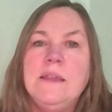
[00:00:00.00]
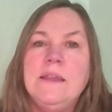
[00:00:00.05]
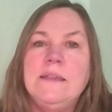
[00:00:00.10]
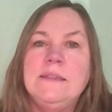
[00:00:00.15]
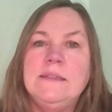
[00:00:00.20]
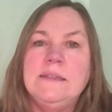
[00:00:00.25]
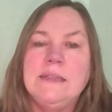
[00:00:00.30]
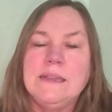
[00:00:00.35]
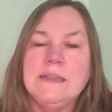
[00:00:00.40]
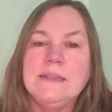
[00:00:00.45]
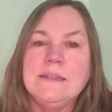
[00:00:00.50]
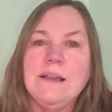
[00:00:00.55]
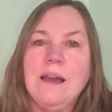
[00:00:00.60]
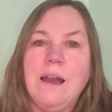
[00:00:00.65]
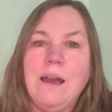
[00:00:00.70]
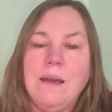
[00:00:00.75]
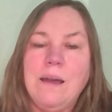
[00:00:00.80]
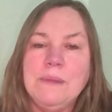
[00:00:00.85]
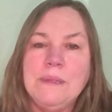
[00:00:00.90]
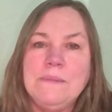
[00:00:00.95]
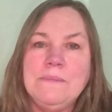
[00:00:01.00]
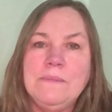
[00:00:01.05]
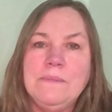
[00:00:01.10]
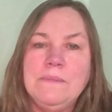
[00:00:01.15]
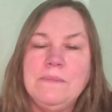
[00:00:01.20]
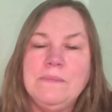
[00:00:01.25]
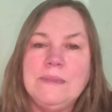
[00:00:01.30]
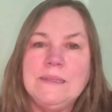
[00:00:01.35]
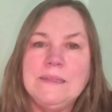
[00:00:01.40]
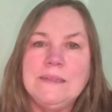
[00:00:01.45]
6
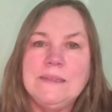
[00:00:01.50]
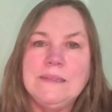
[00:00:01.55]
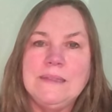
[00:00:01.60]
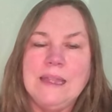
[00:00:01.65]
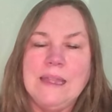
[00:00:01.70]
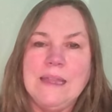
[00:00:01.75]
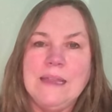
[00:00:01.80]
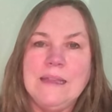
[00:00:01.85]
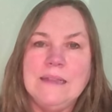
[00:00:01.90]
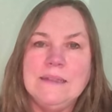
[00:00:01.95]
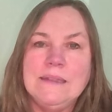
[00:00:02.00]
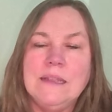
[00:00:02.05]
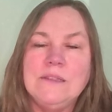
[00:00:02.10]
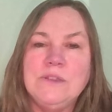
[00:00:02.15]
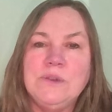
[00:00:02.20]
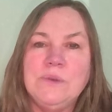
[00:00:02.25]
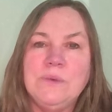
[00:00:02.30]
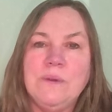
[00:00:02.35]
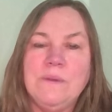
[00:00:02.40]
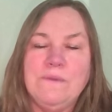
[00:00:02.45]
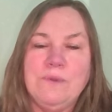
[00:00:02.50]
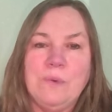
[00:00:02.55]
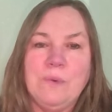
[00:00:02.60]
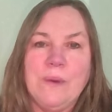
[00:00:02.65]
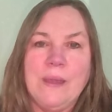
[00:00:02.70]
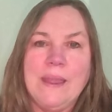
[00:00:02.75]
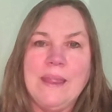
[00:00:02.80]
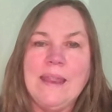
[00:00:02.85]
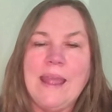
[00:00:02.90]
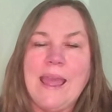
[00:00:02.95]
common mistakes to
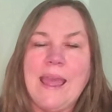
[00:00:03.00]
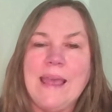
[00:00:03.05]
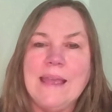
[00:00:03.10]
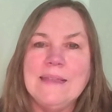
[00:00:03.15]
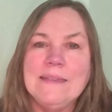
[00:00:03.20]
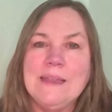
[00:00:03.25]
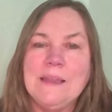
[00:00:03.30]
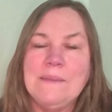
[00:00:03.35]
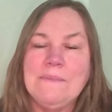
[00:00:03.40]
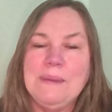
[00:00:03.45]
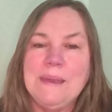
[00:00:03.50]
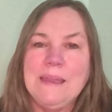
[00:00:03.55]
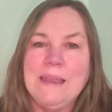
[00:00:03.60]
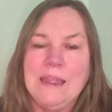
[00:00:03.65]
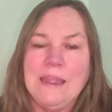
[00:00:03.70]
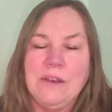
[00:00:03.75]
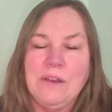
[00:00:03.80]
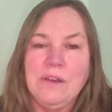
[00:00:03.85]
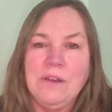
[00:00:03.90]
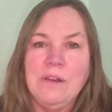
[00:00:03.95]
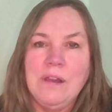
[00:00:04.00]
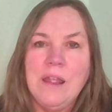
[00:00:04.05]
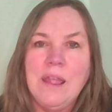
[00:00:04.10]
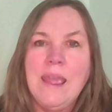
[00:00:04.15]
avoid as a beginner,